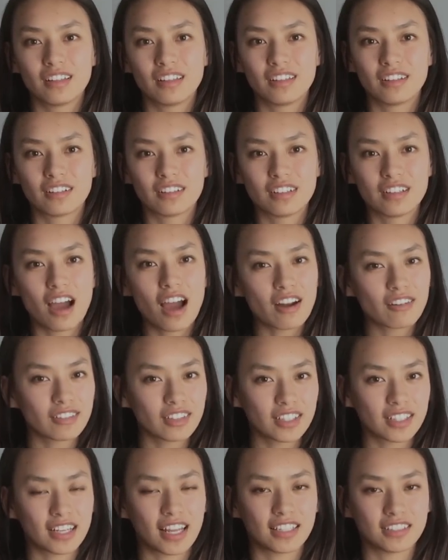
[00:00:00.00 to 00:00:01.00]
You're not
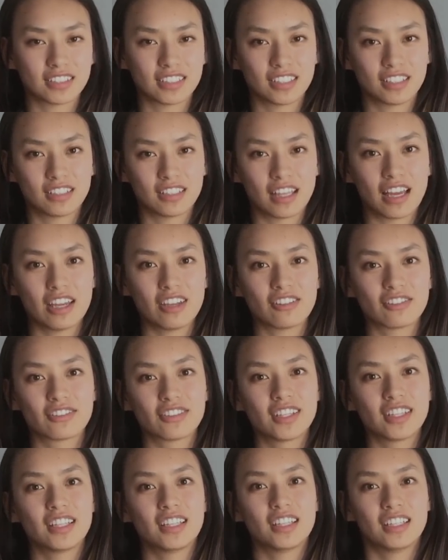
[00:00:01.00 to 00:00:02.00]
really enhancing your life.
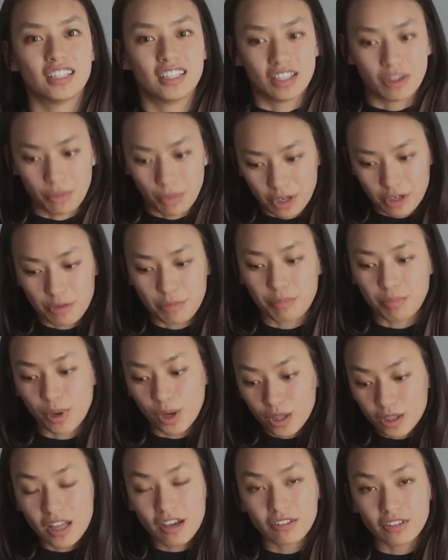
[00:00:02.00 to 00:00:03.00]
When you
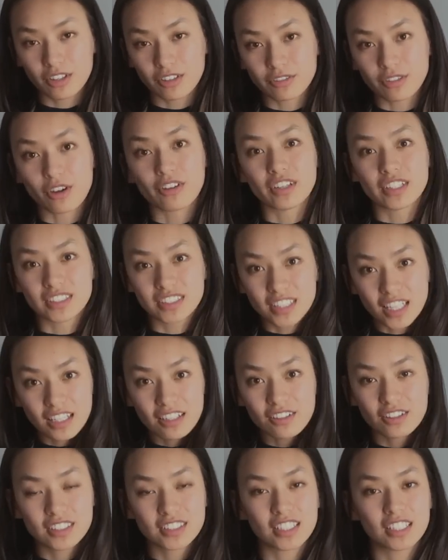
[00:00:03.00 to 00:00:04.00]
pull out your phone, instead
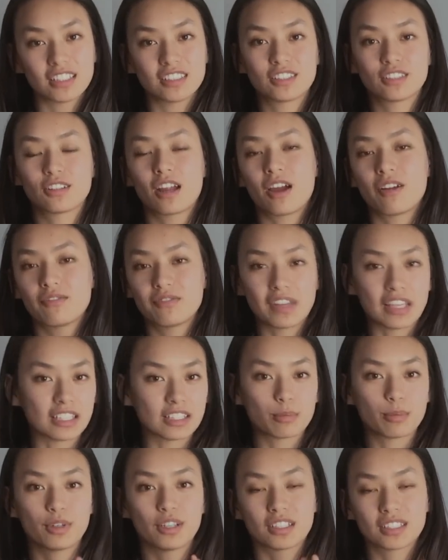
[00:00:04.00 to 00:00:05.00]
of going to Instagram,
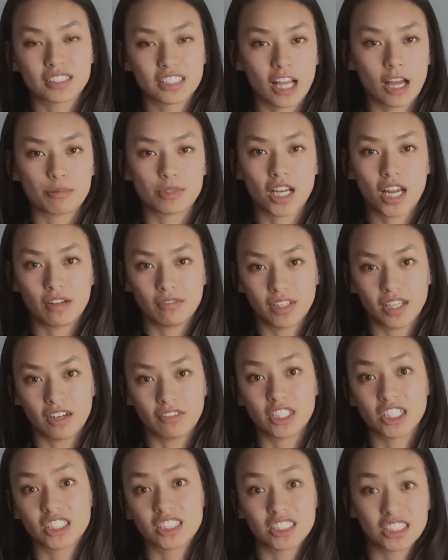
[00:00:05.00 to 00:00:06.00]
Facebook, Snapchat,
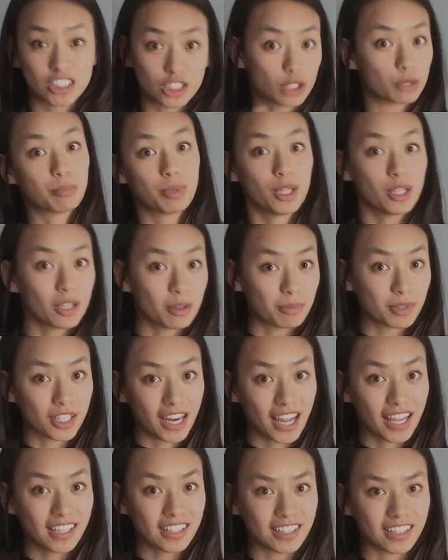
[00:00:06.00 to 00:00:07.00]
whatever, just pull up your
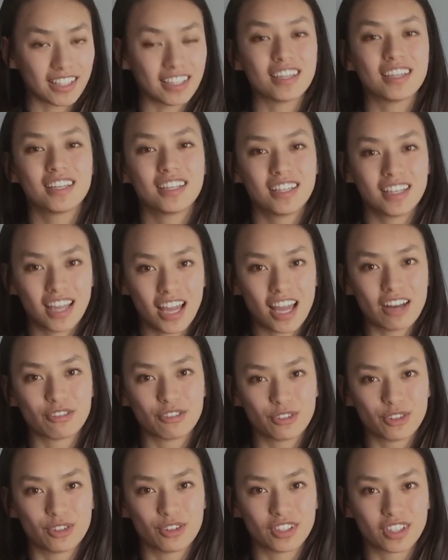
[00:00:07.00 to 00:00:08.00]
Anki and
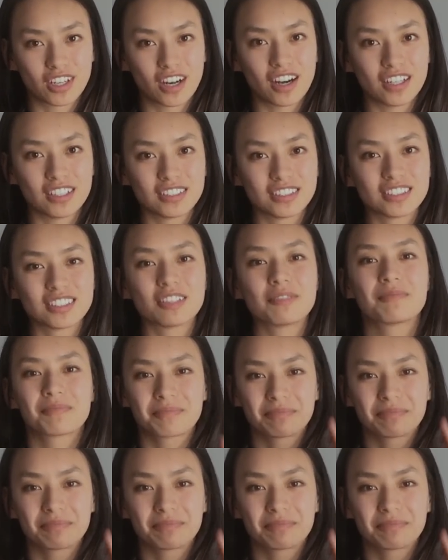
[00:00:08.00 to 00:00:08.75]
review your cards.